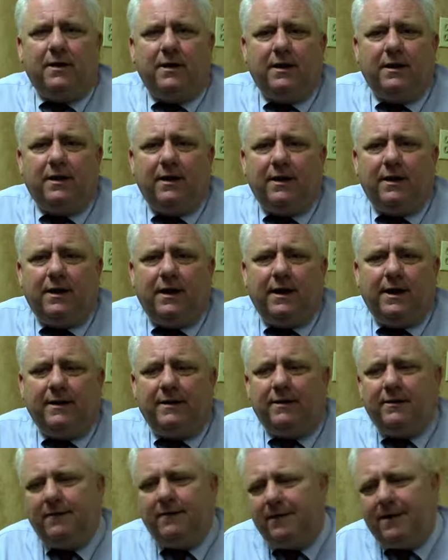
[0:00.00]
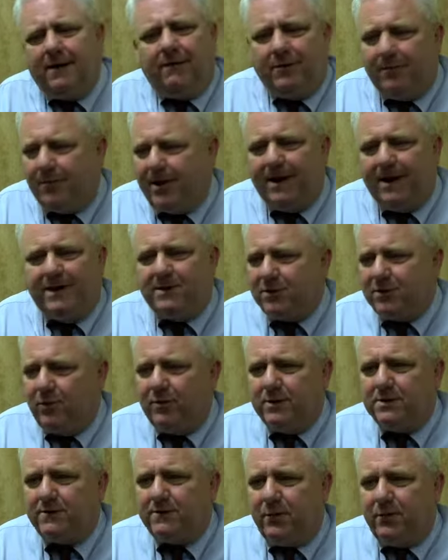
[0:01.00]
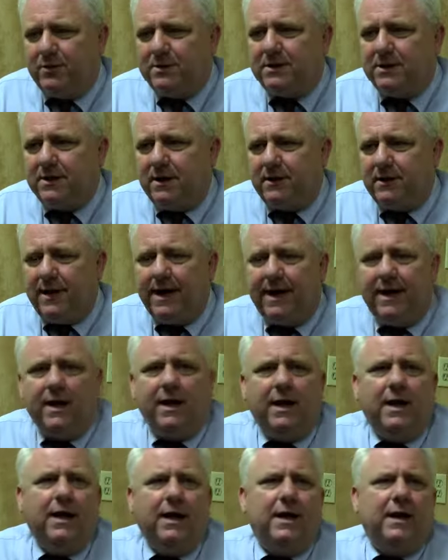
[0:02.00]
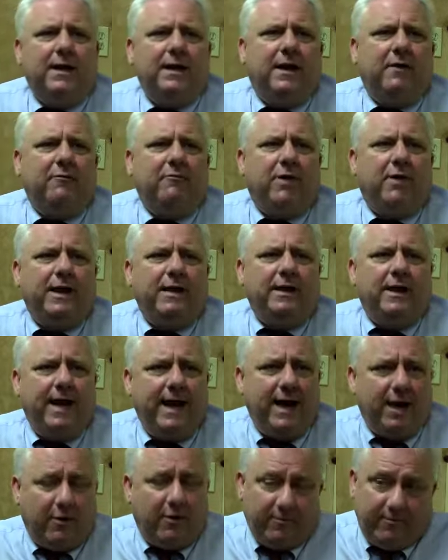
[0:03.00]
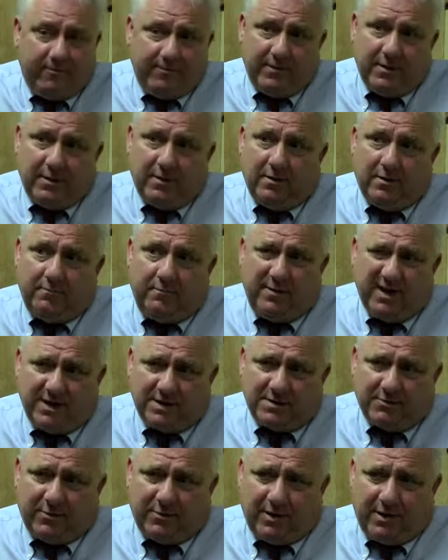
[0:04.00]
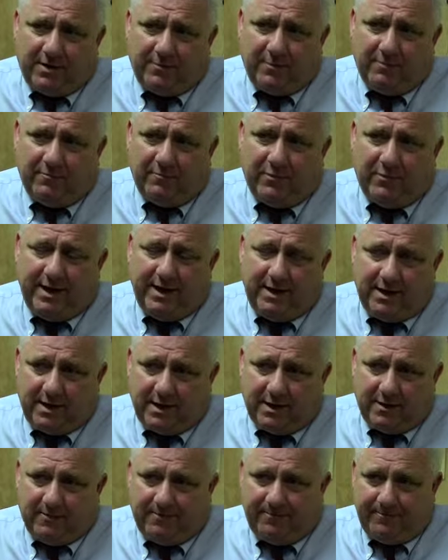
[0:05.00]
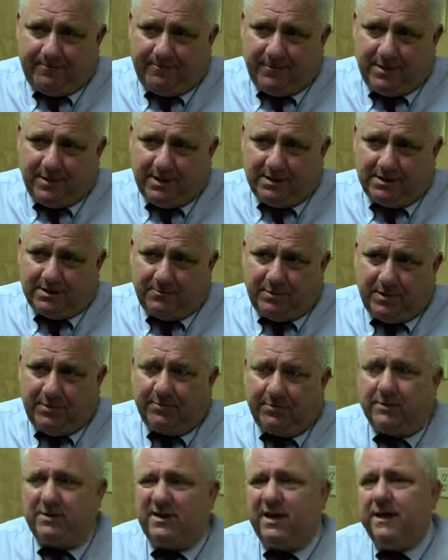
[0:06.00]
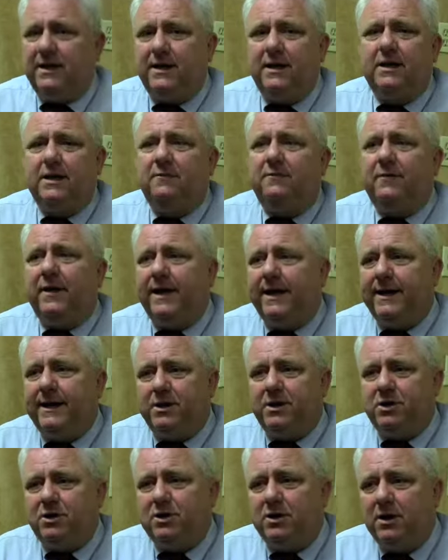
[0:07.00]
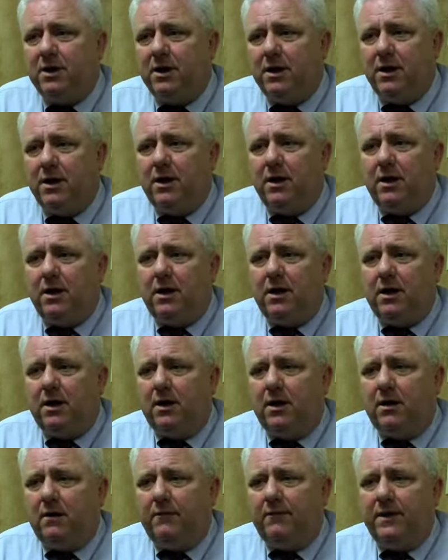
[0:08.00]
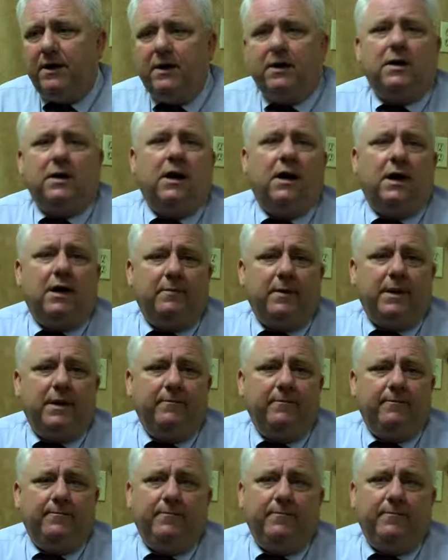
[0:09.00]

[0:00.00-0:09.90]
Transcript: and, and is always focusing on that. Now, right now, our biggest problem right now is people taking advantage of the economy,